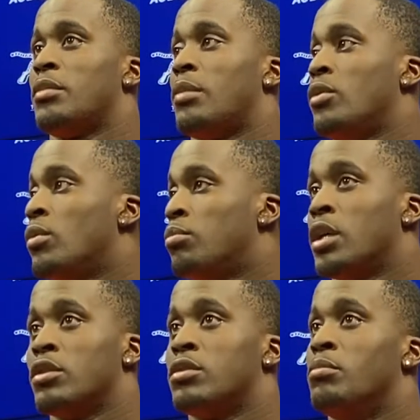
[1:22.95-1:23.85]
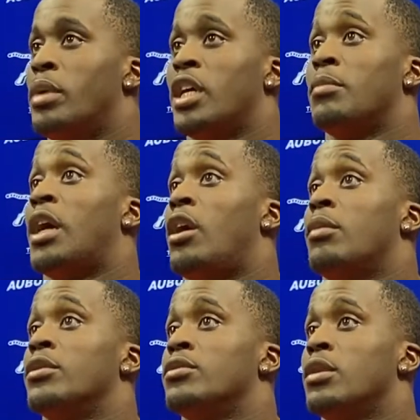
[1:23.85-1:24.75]
I mean, we're brothers bonded by
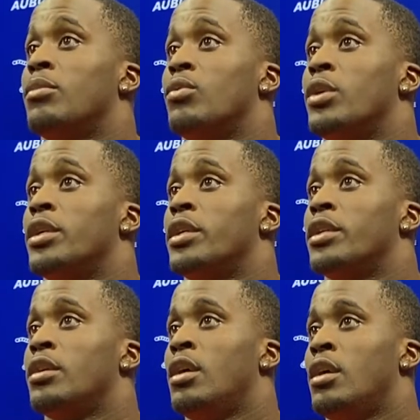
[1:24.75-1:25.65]
Auburn, number one, and